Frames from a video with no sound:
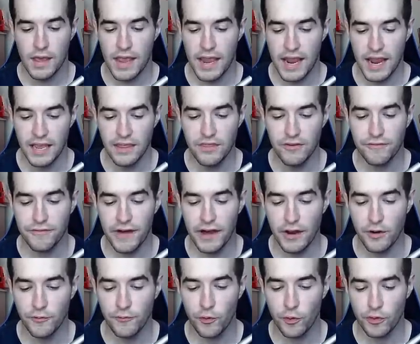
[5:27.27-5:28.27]
And the
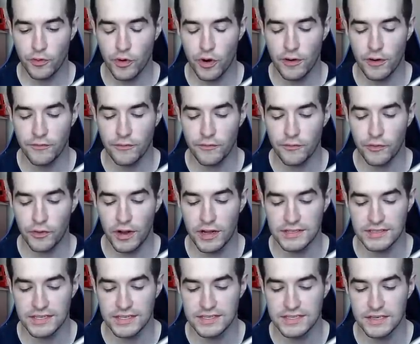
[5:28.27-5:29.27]
final fourth card from
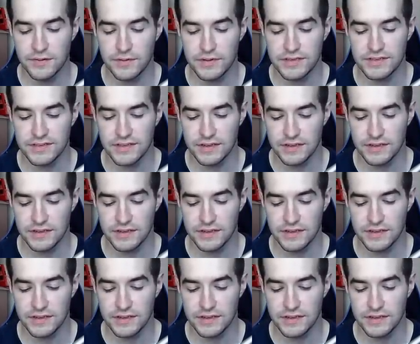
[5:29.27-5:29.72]
Franz. Let's see what he sent